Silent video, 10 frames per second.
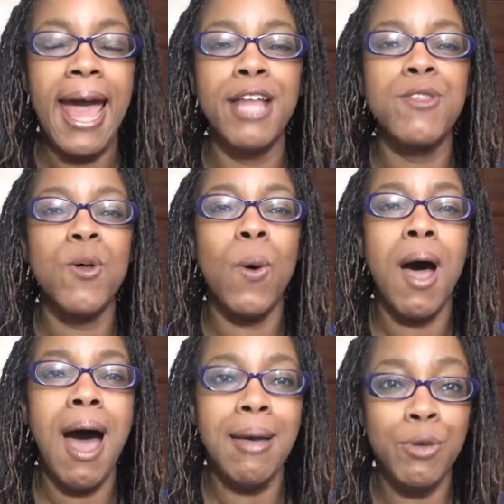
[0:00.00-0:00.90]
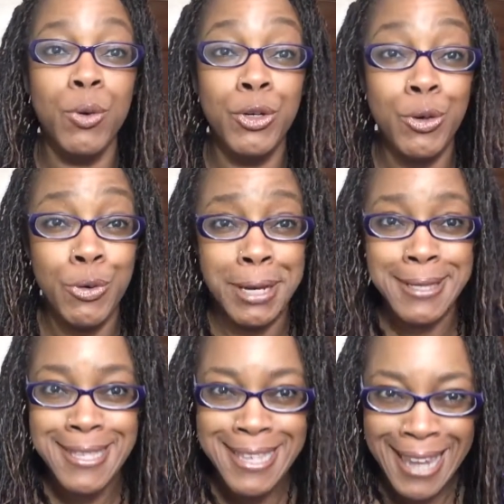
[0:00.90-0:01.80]
And so I'm going to create
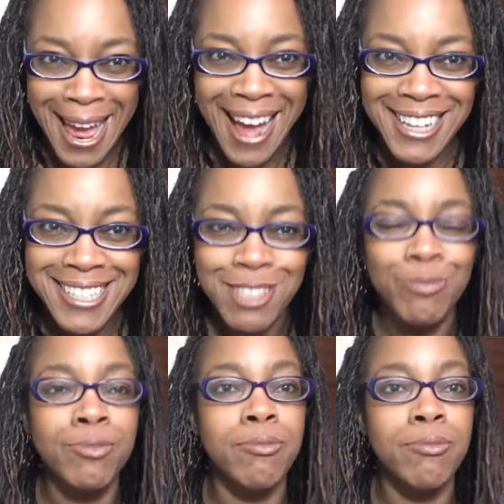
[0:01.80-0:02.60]
this class.